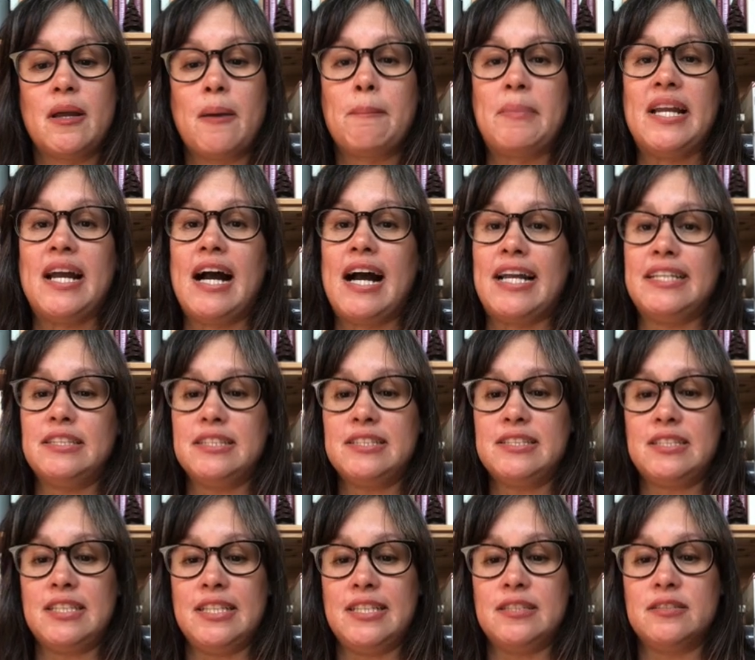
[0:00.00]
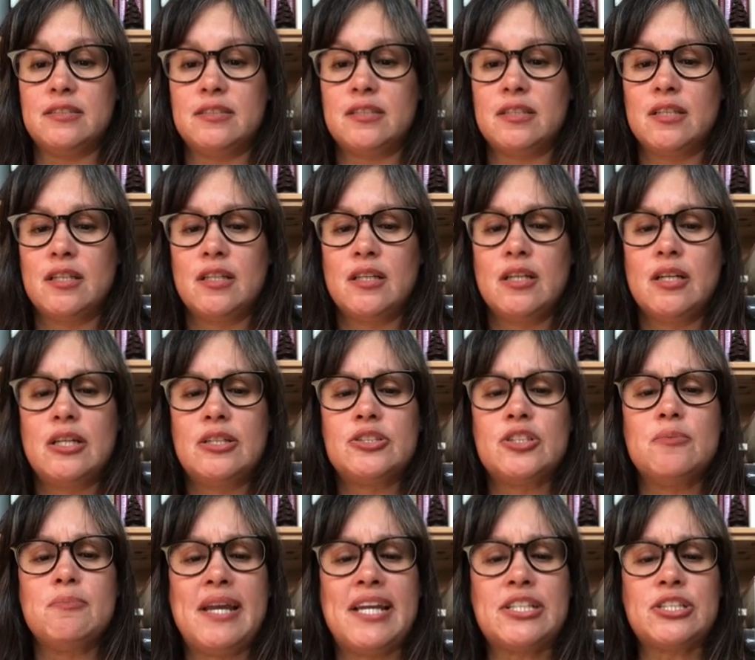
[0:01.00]
behind the scenes,
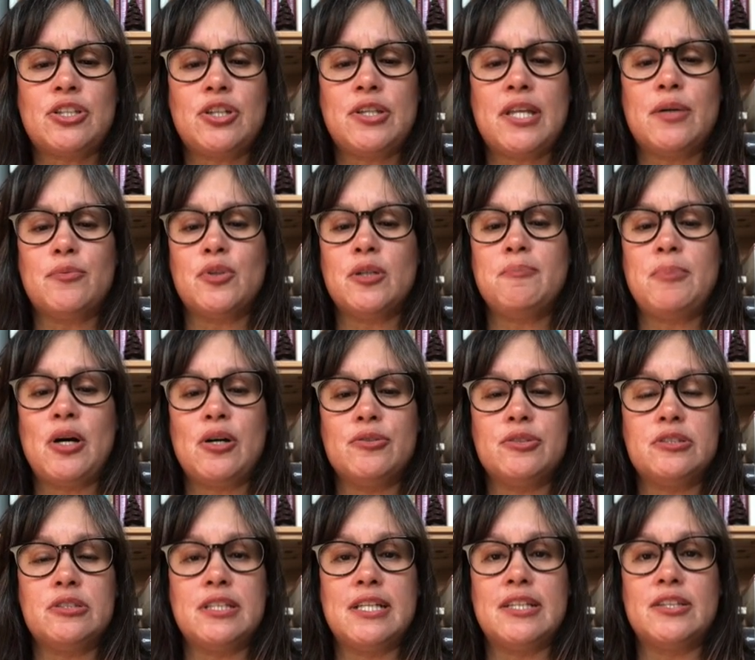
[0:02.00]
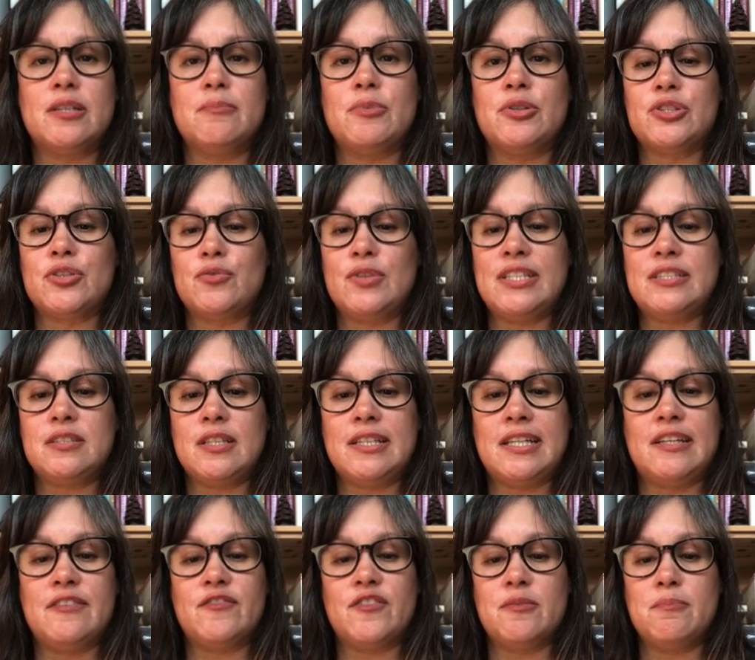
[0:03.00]
to make sure that we're posting the most
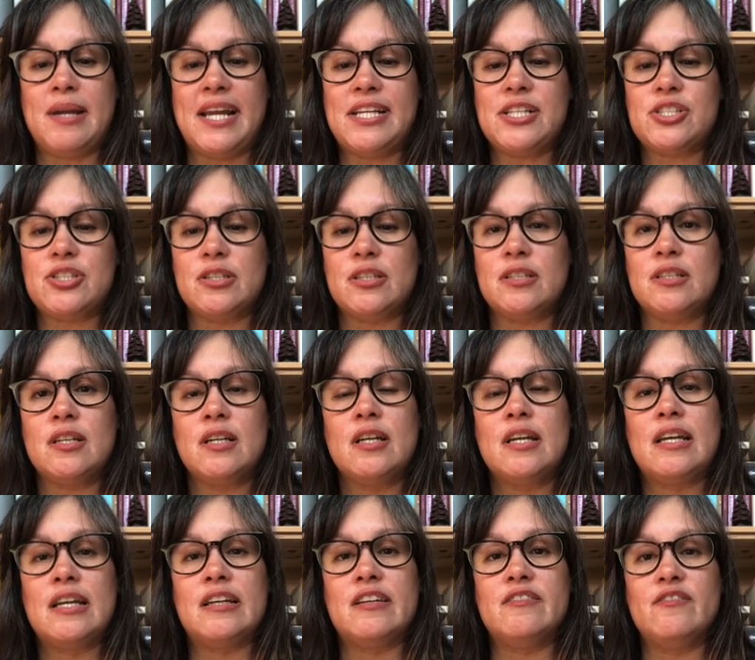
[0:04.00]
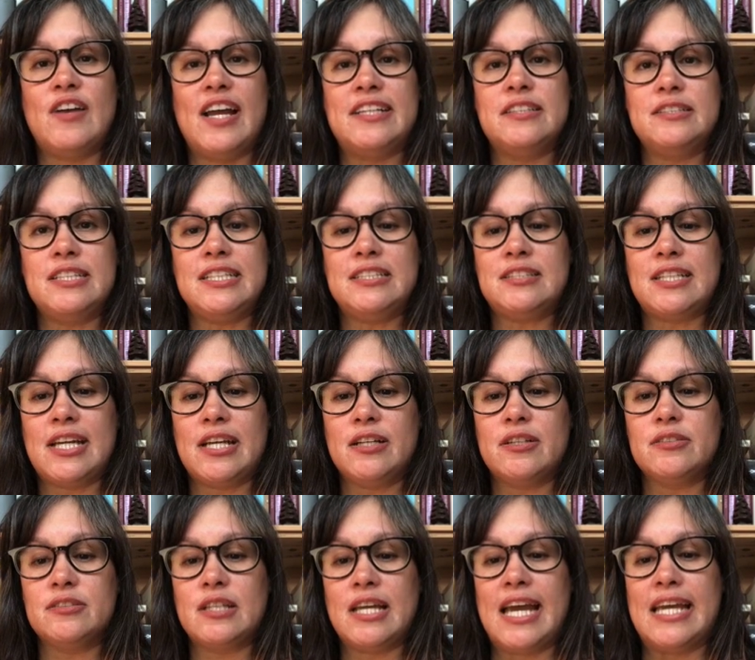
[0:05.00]
recent information, event
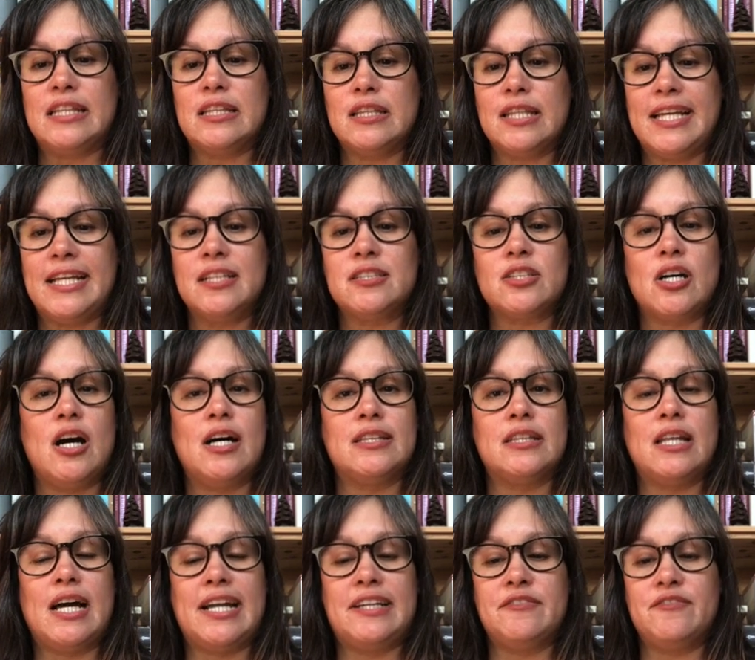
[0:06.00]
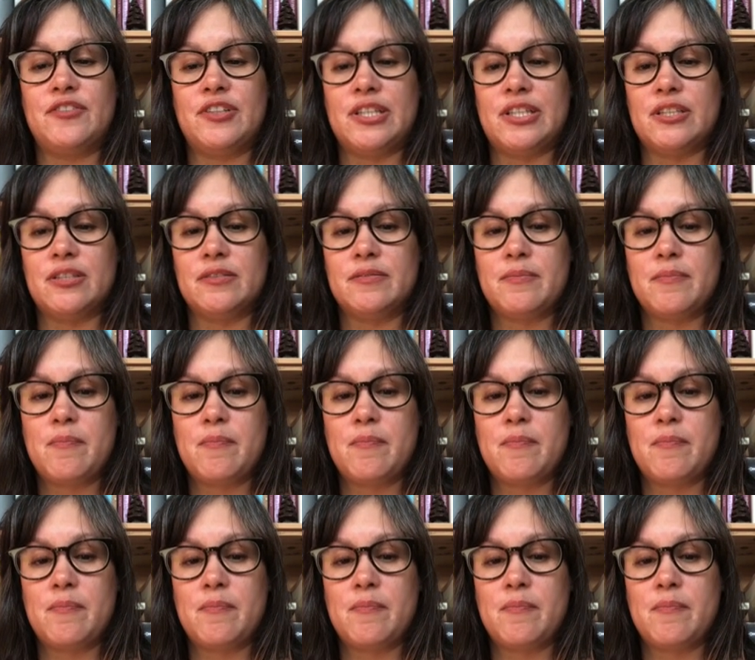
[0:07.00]
details, and links online for you.